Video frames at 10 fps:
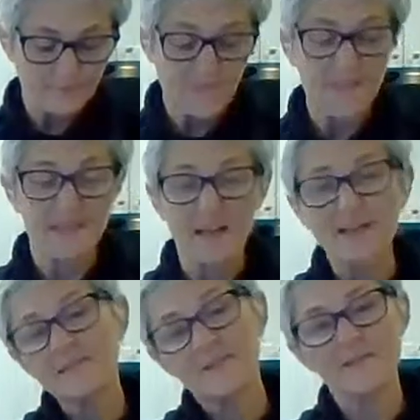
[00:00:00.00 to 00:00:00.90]

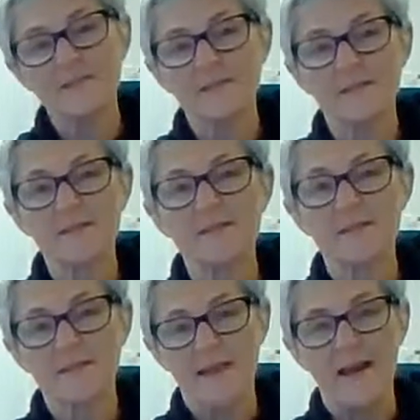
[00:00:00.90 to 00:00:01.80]
scientists
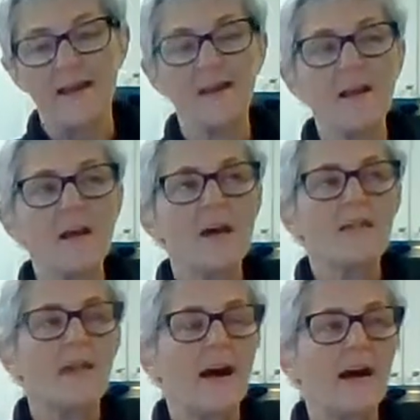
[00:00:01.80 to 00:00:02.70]
say
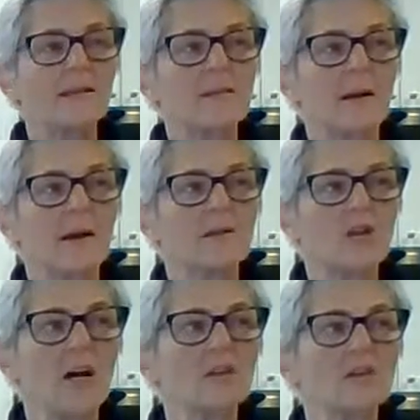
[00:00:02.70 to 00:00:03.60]
that
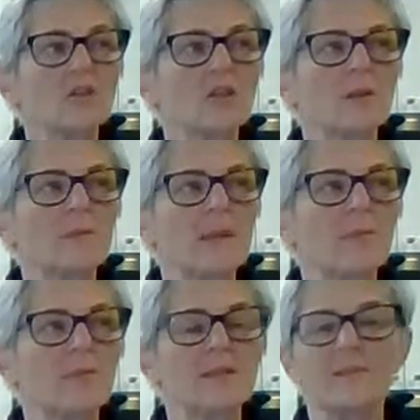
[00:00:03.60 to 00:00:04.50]
chocolate chips, they
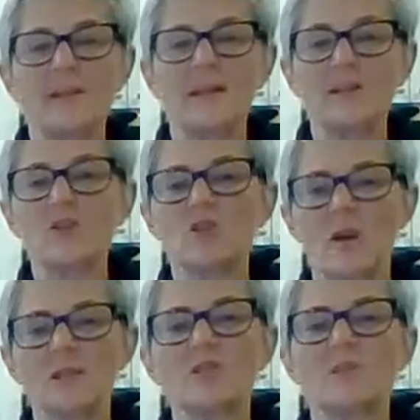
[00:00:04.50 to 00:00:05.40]
put something in
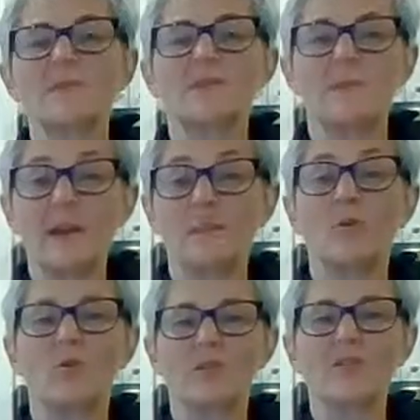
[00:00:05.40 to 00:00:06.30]
chocolate chips to make
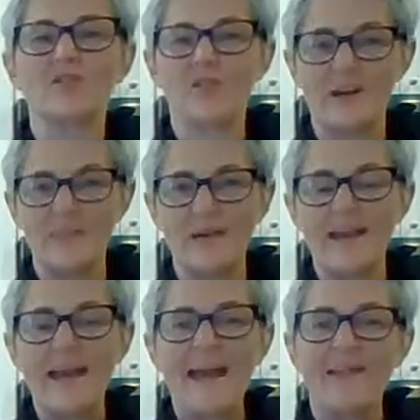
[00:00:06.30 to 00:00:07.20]
them hold their shape.
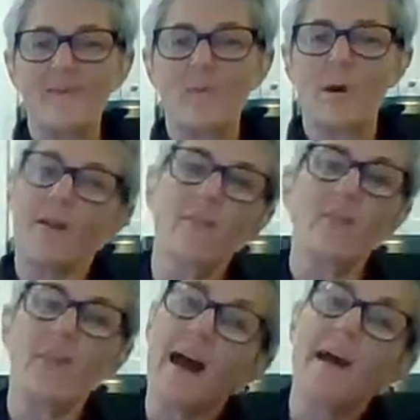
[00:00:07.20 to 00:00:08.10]
And
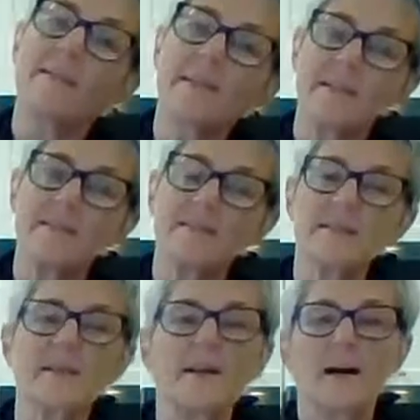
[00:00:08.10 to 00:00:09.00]
whatever that
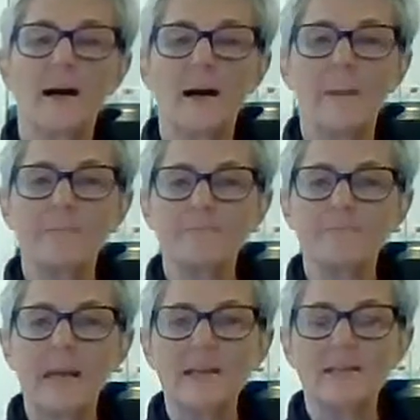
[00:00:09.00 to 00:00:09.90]
is,
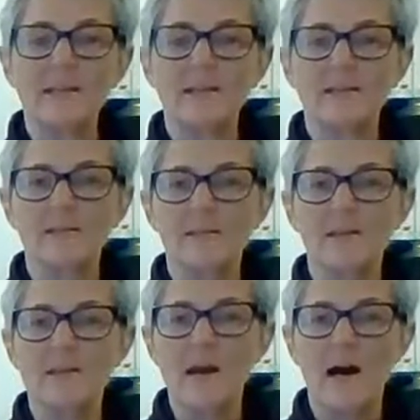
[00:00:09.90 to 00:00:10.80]
makes it
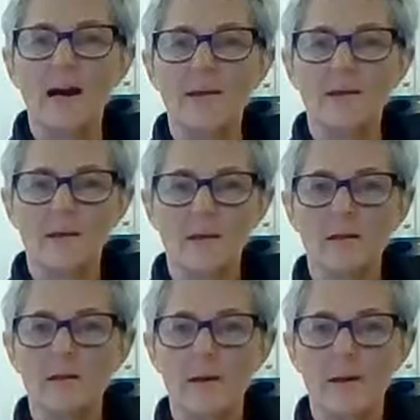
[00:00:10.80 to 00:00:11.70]
not
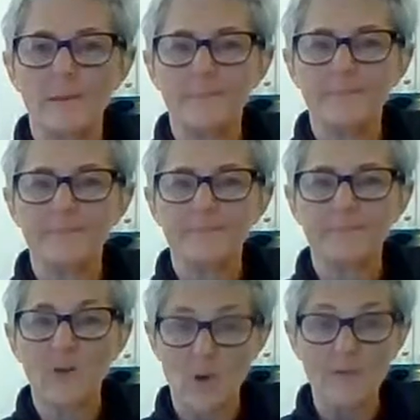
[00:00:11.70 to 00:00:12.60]

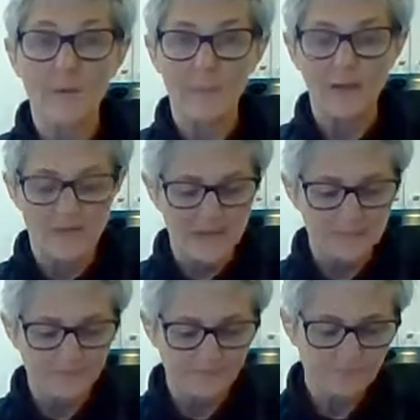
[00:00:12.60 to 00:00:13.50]
good for
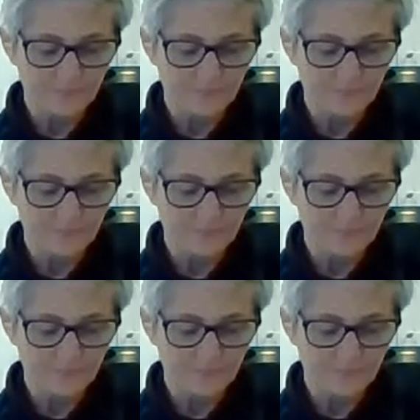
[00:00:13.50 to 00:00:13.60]
melting.